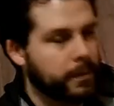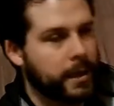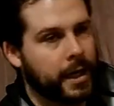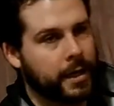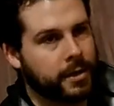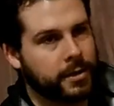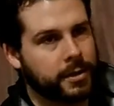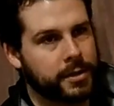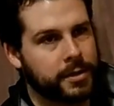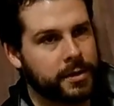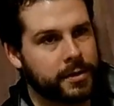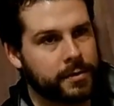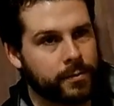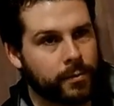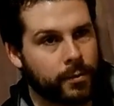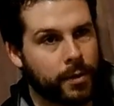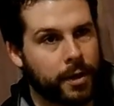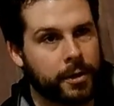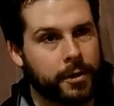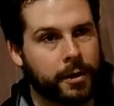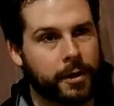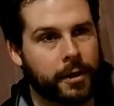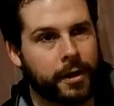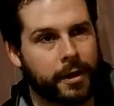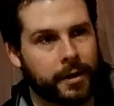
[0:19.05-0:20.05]
actually just
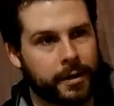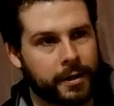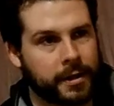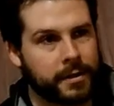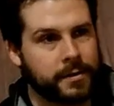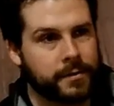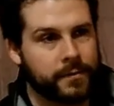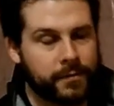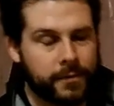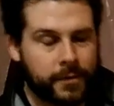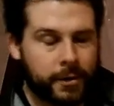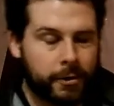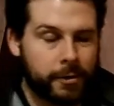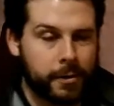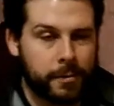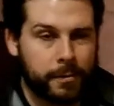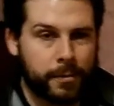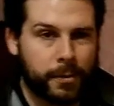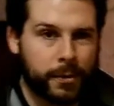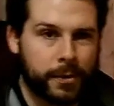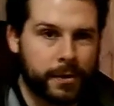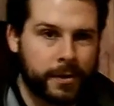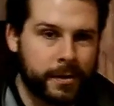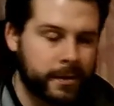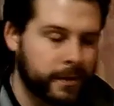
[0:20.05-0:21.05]
one thing that's very
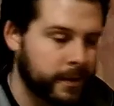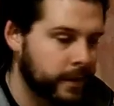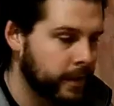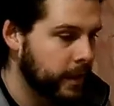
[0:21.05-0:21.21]
important.